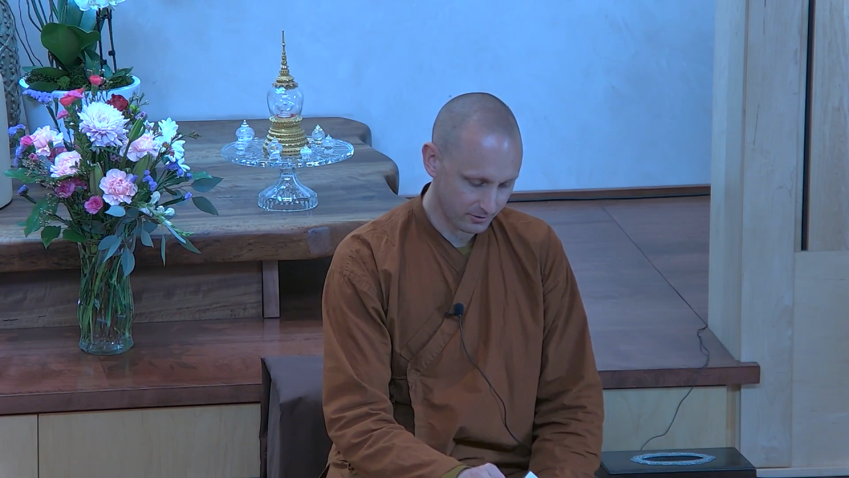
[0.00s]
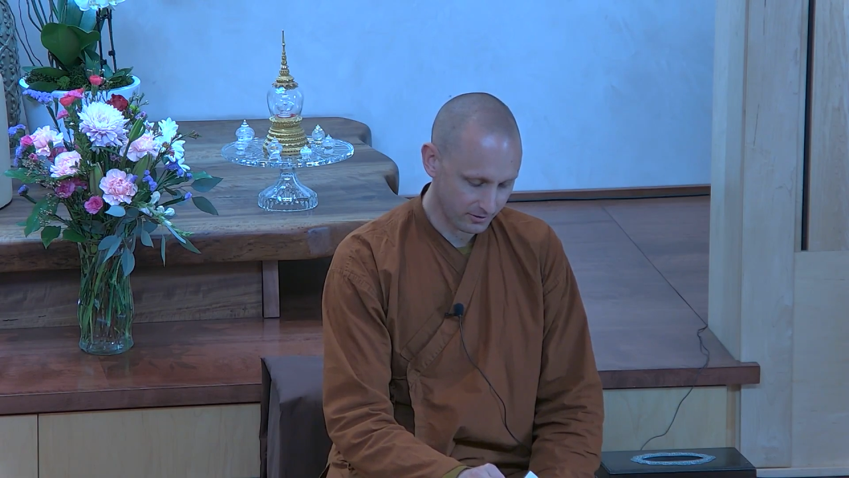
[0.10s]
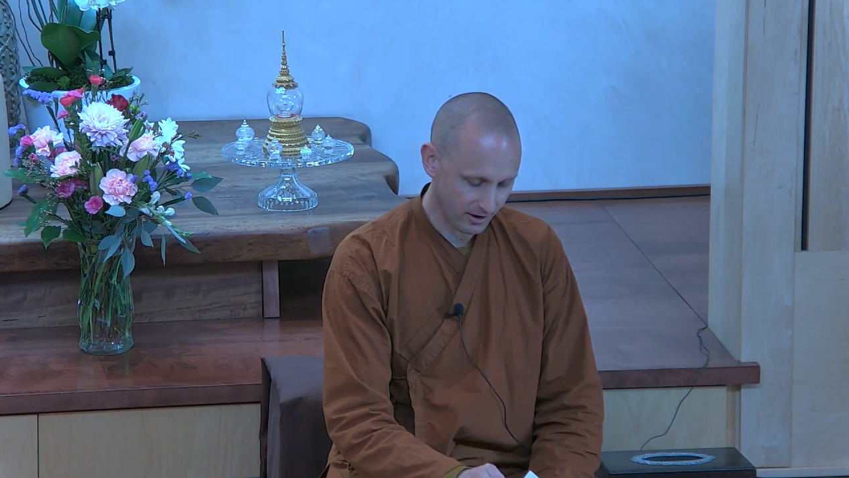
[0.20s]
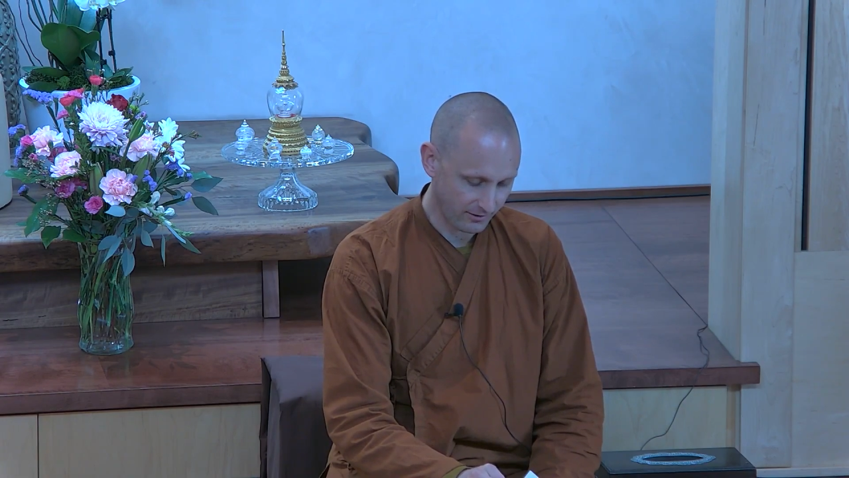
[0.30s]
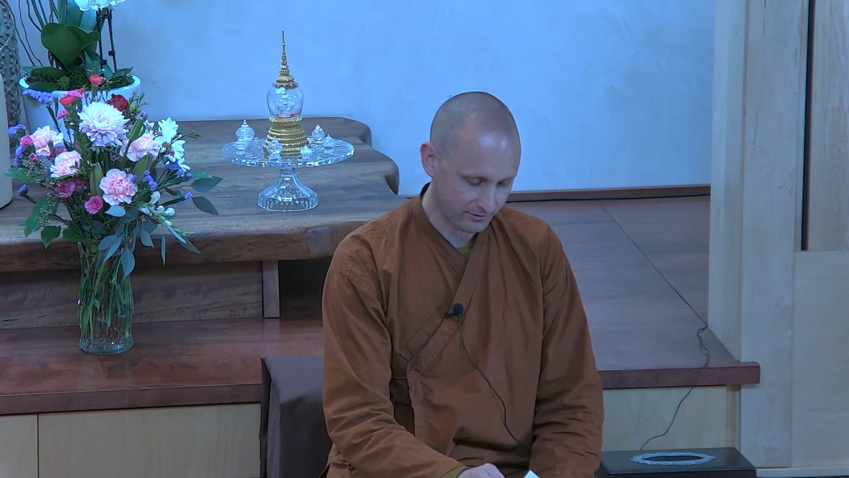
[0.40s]

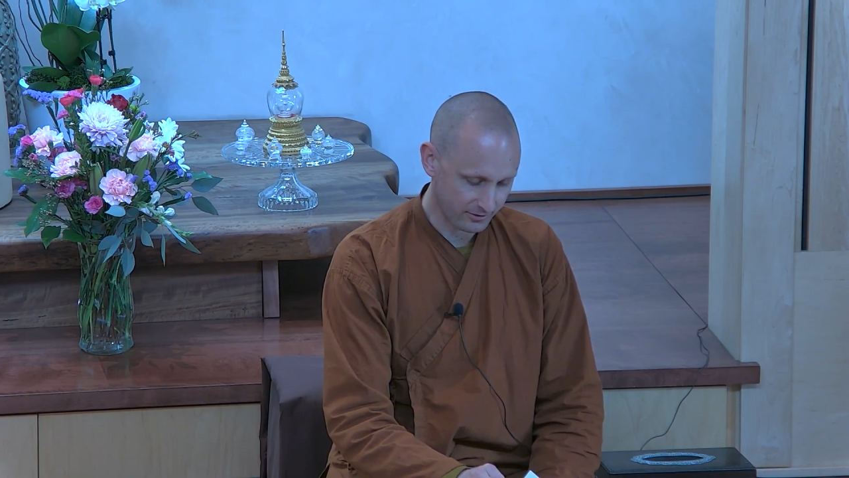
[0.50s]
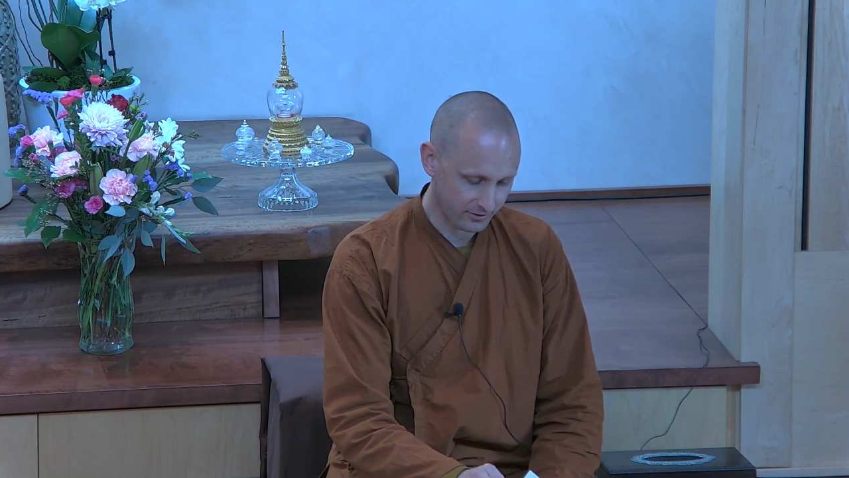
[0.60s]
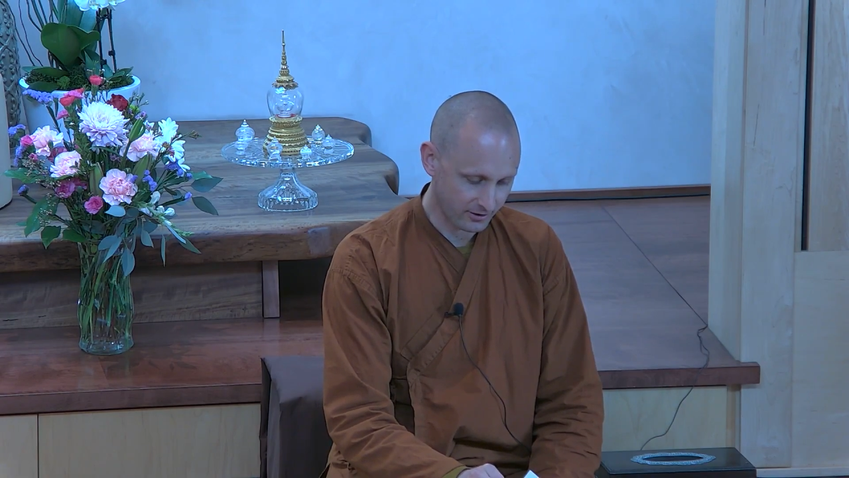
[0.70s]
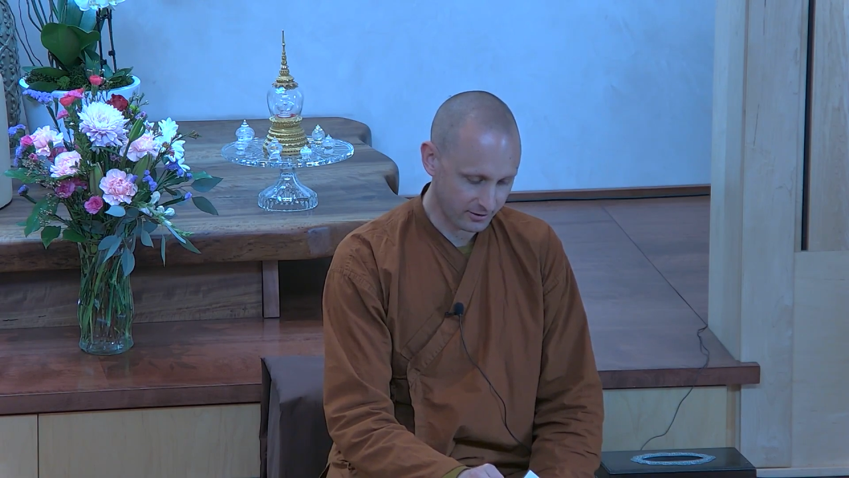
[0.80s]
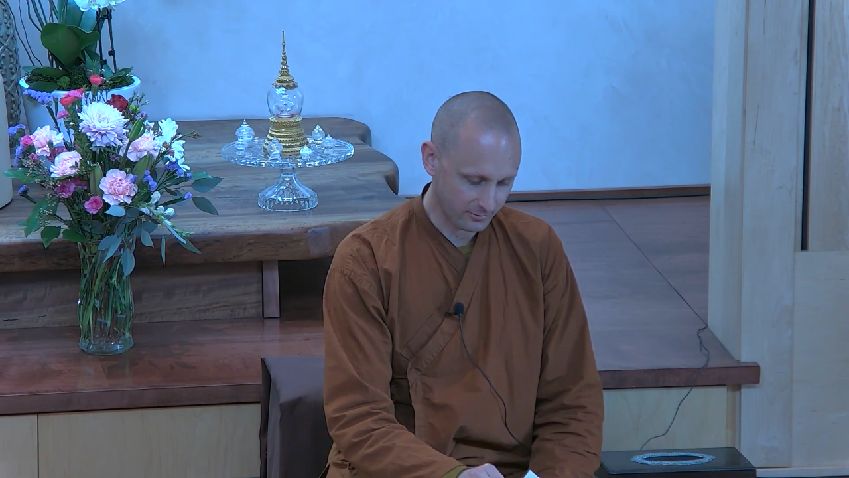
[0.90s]
after
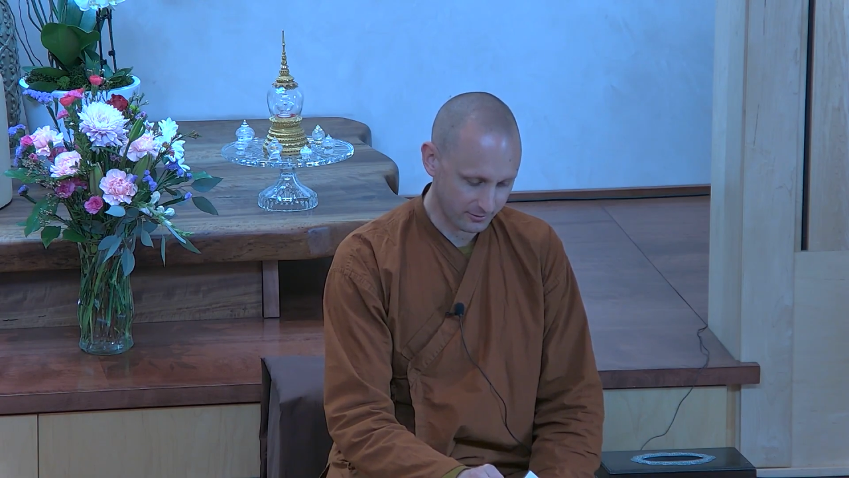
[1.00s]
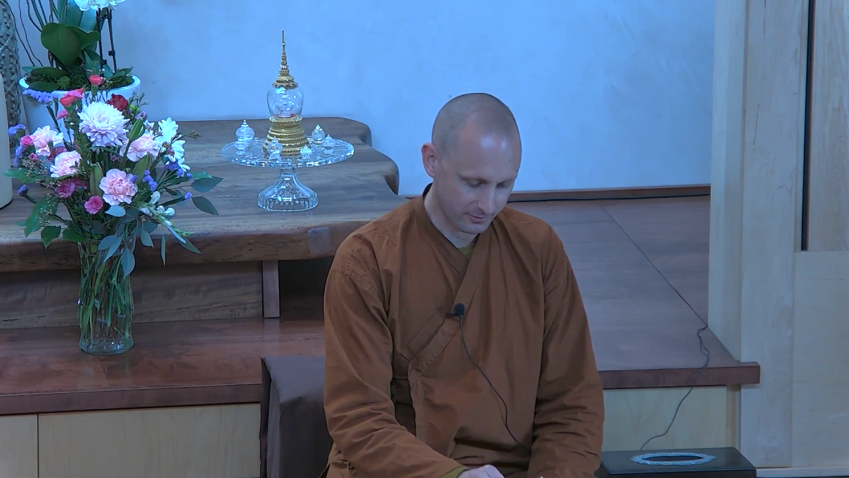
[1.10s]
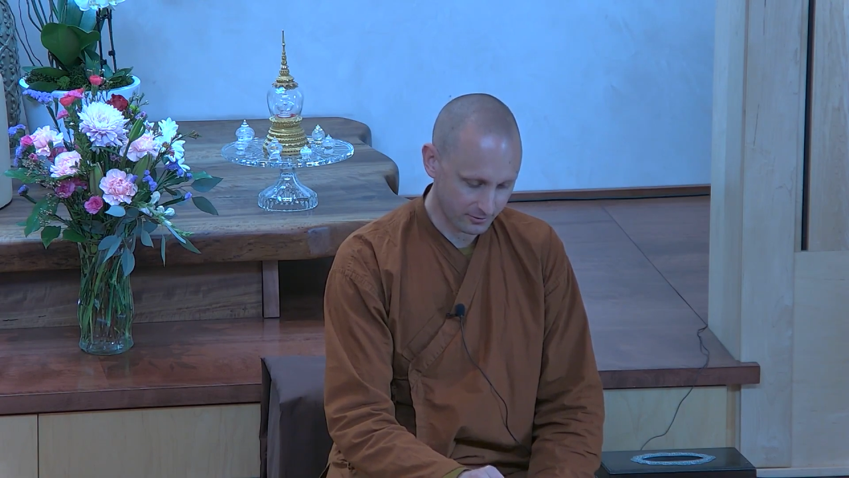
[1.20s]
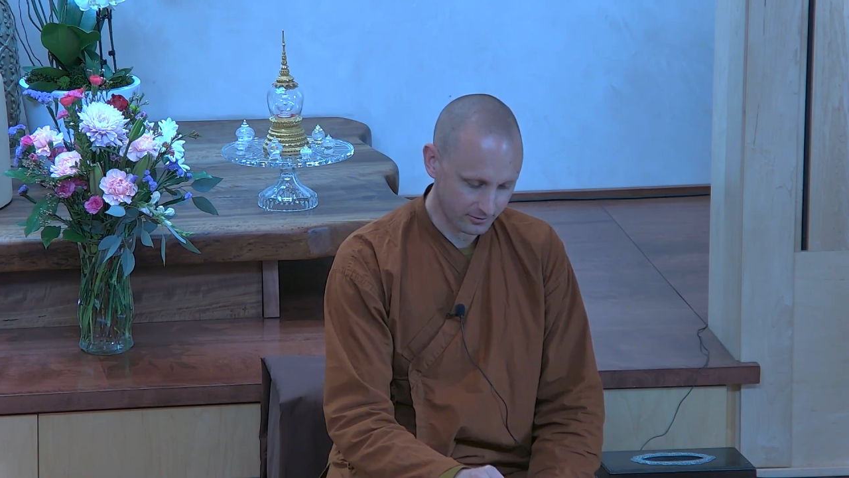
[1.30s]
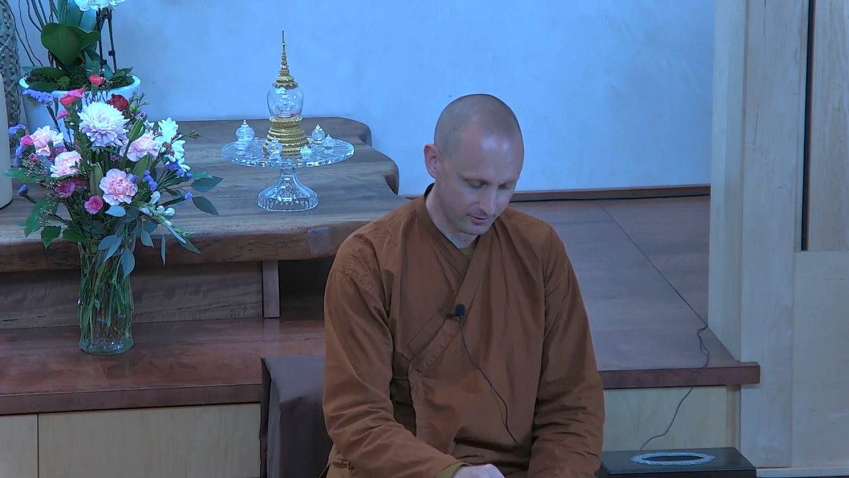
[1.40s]
dawn and before
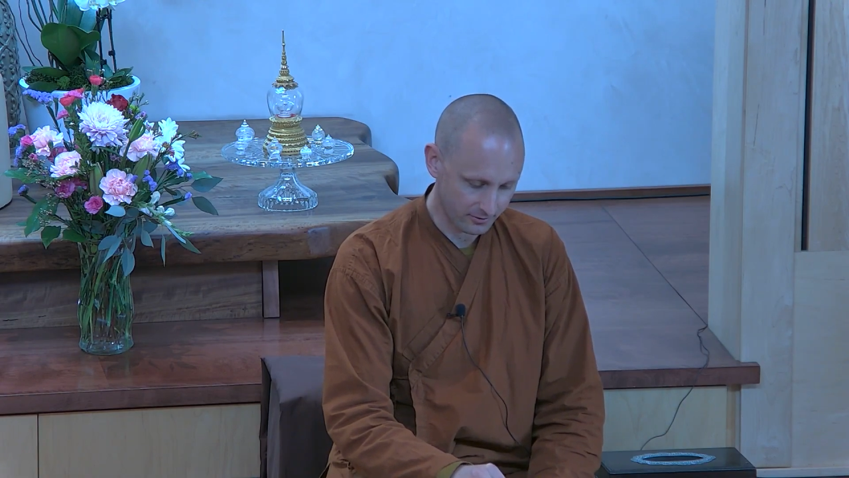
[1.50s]
noon,